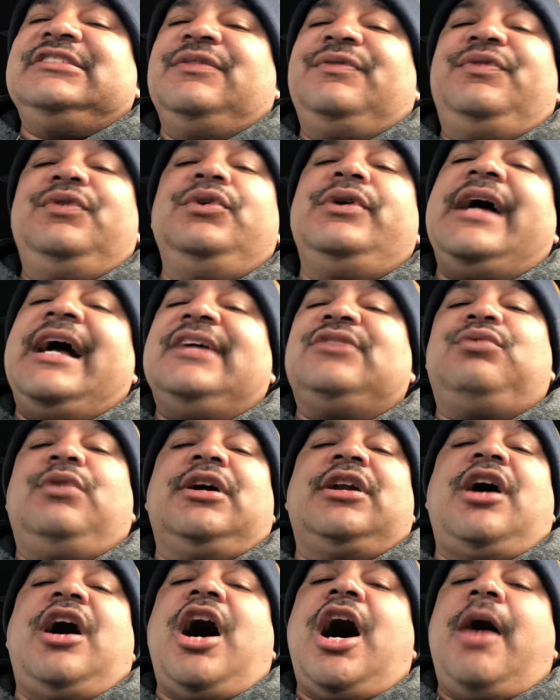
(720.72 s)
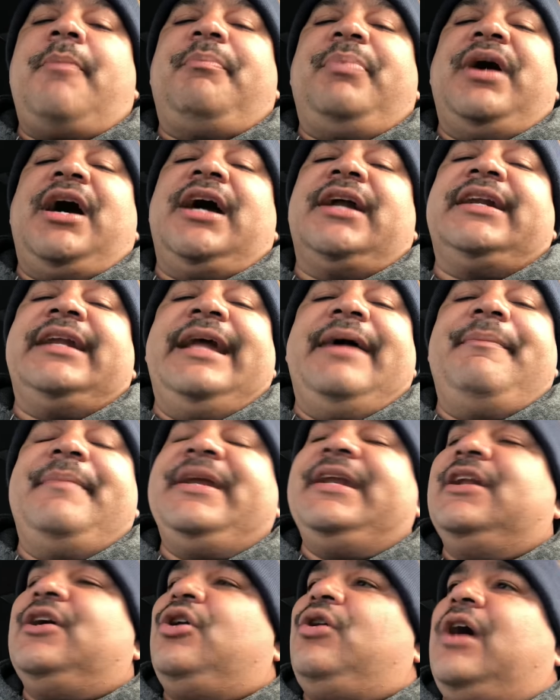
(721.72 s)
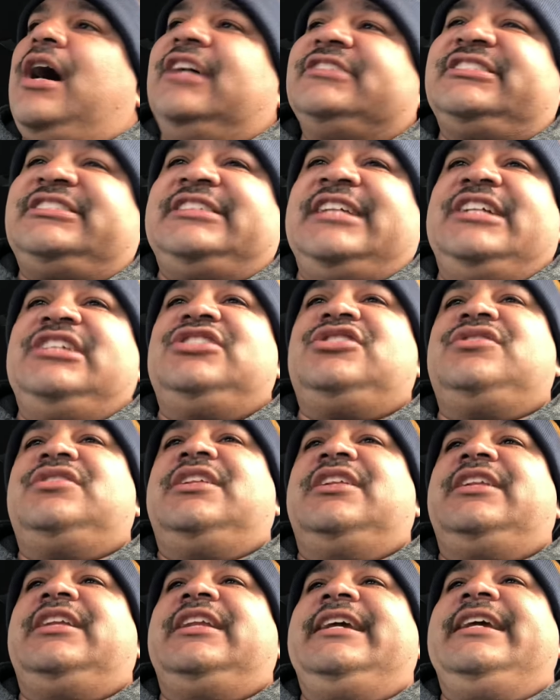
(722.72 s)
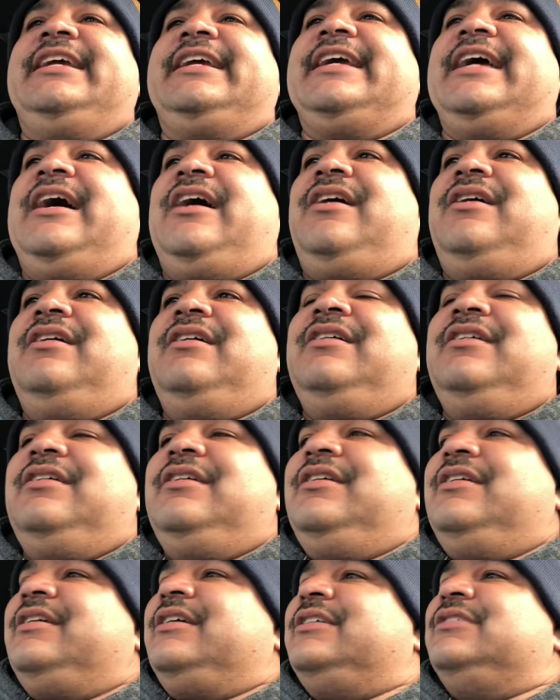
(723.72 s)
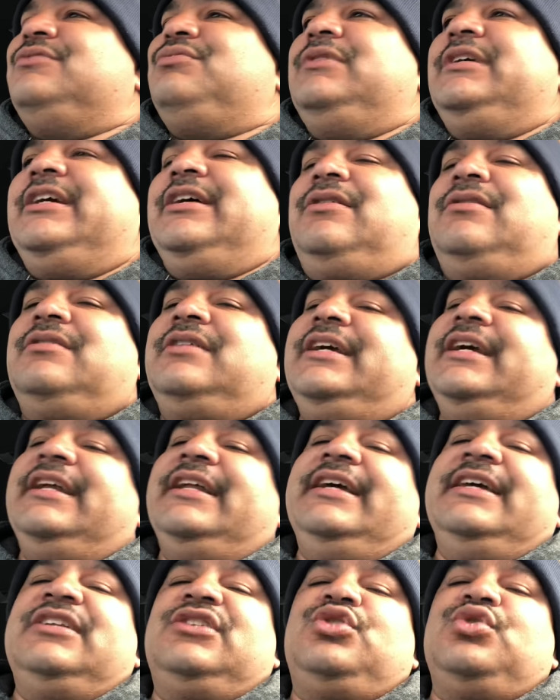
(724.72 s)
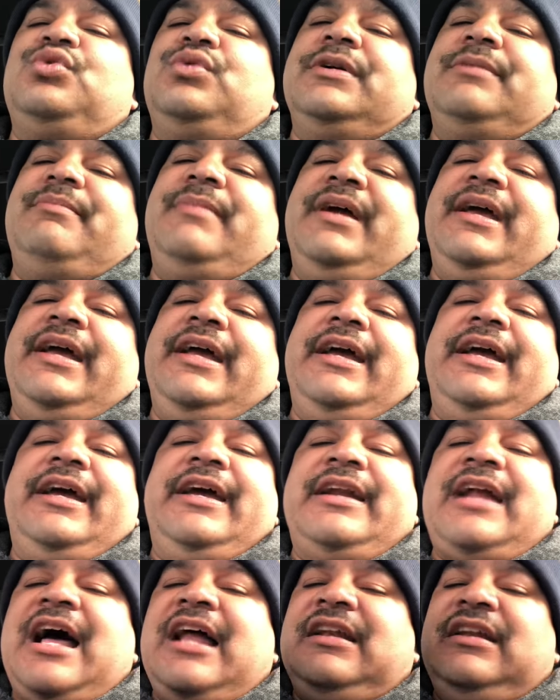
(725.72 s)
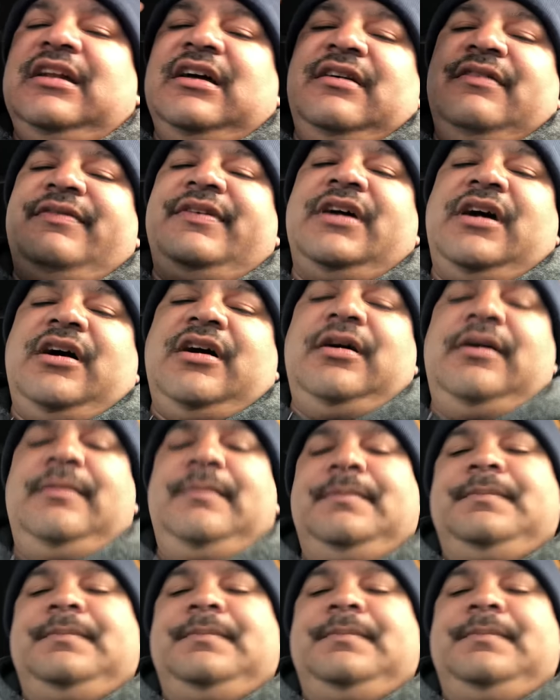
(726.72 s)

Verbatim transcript: If you guys want to hop on, let me know. I'll send you the link out because we're going to get into it, man. I love y'all.